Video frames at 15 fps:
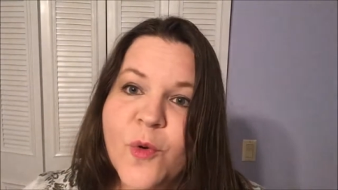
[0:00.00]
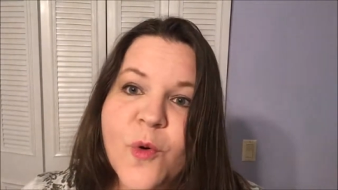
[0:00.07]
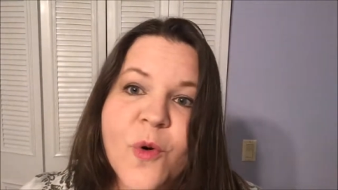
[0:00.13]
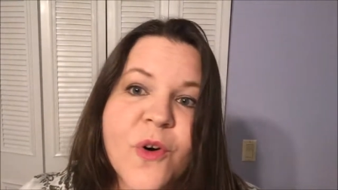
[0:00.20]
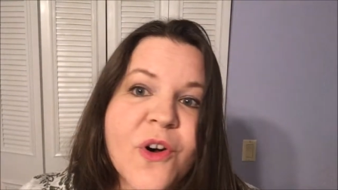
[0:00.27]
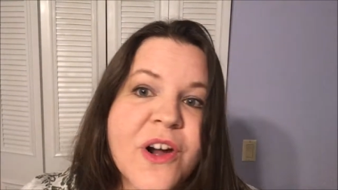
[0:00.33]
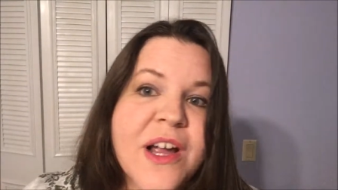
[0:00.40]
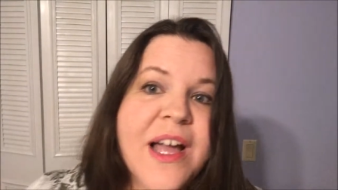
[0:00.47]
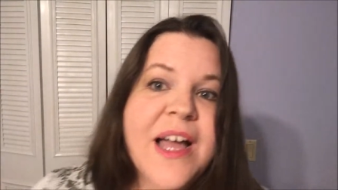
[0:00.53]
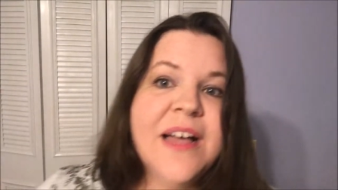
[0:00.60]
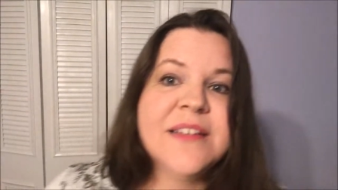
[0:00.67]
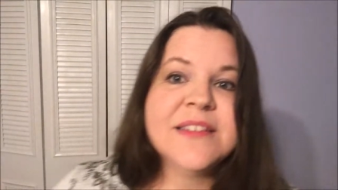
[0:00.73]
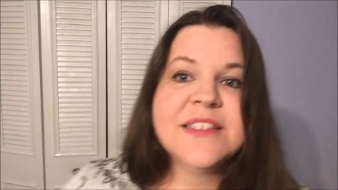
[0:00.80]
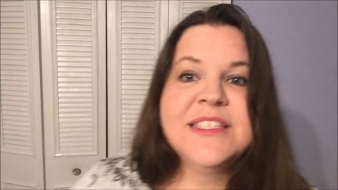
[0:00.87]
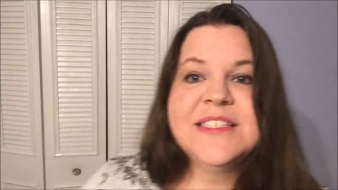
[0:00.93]
Or
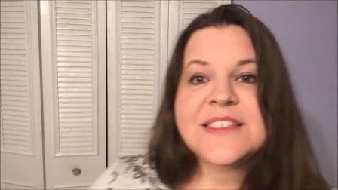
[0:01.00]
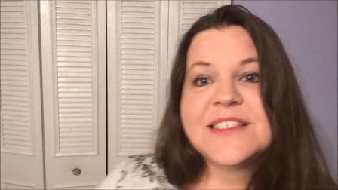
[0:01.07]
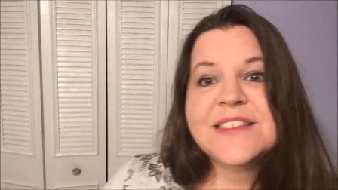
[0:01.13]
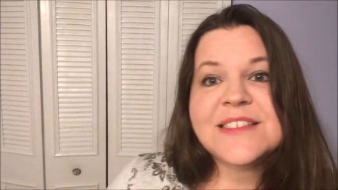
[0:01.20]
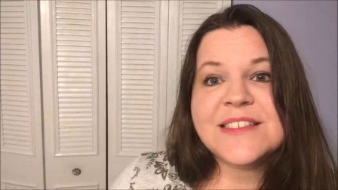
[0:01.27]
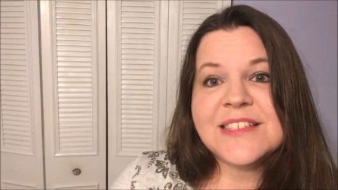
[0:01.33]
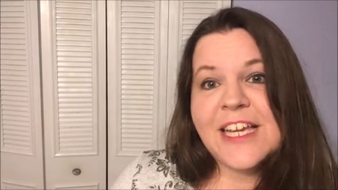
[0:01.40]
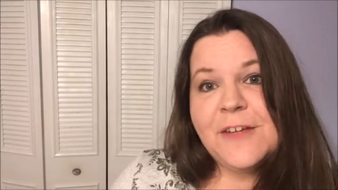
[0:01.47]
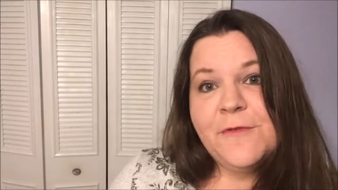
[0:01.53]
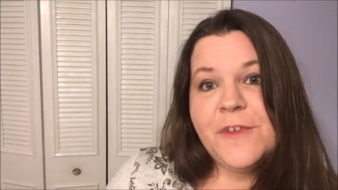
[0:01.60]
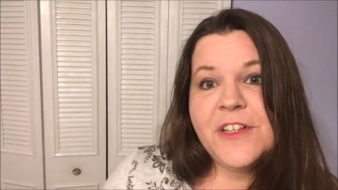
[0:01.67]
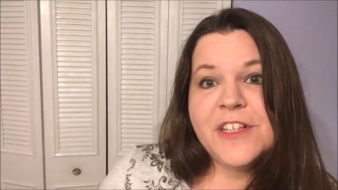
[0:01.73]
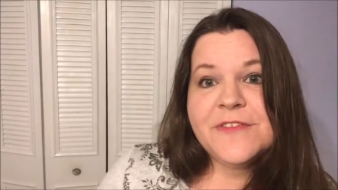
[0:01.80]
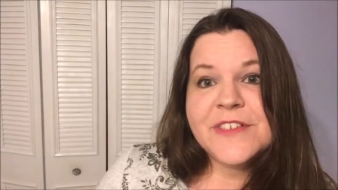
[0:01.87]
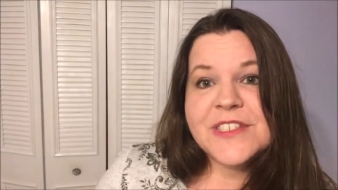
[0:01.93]
at least
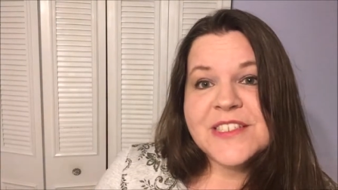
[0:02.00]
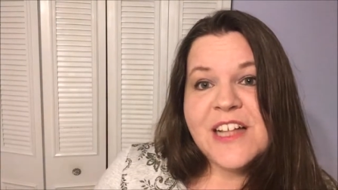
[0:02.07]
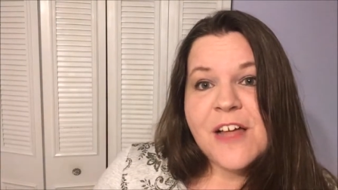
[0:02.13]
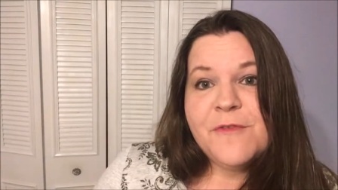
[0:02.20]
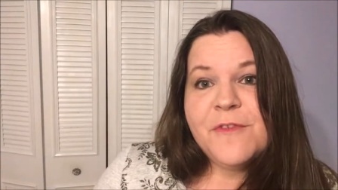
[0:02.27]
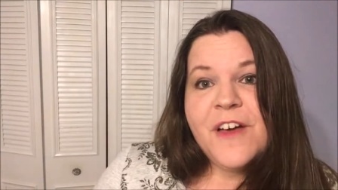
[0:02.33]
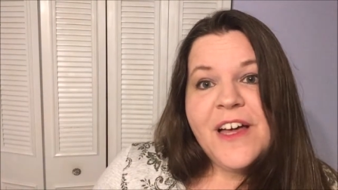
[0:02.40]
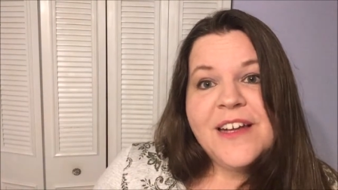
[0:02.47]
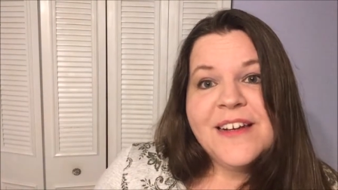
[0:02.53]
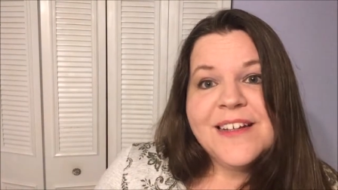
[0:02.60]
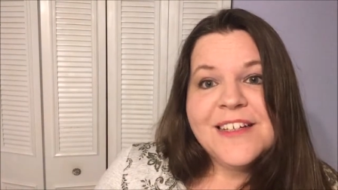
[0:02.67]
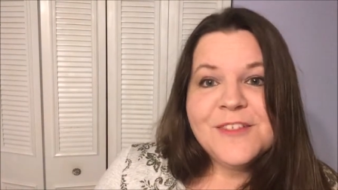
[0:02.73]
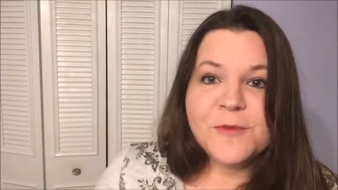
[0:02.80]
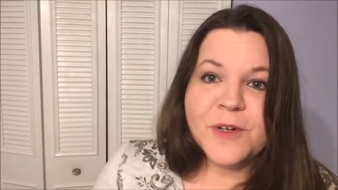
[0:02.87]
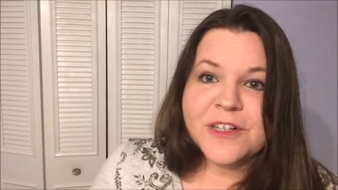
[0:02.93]
insightful if it's not
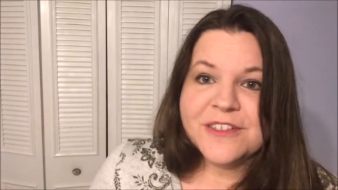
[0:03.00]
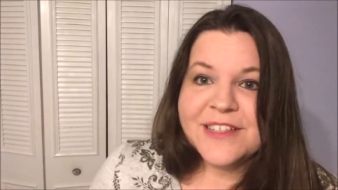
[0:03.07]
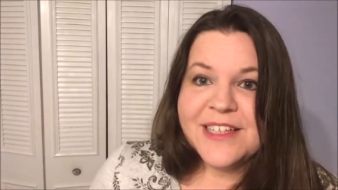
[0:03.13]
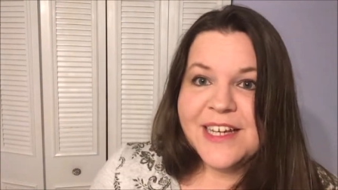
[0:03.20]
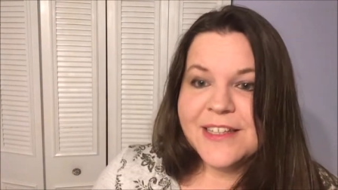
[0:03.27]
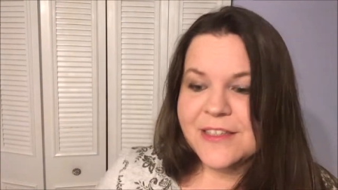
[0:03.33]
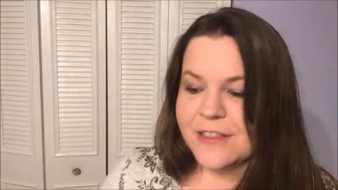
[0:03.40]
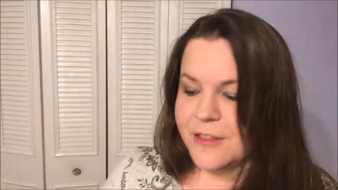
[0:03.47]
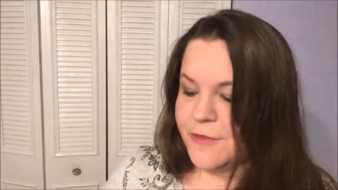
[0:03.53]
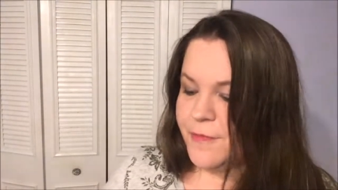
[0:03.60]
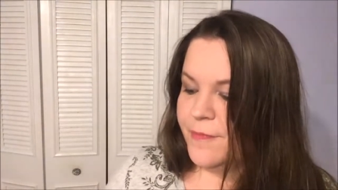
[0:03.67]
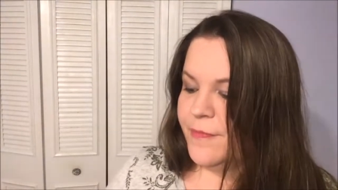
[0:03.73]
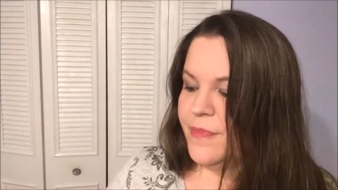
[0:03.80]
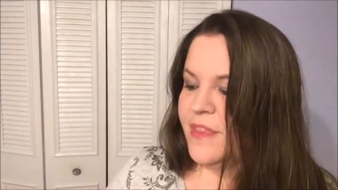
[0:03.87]
fun, one or the other.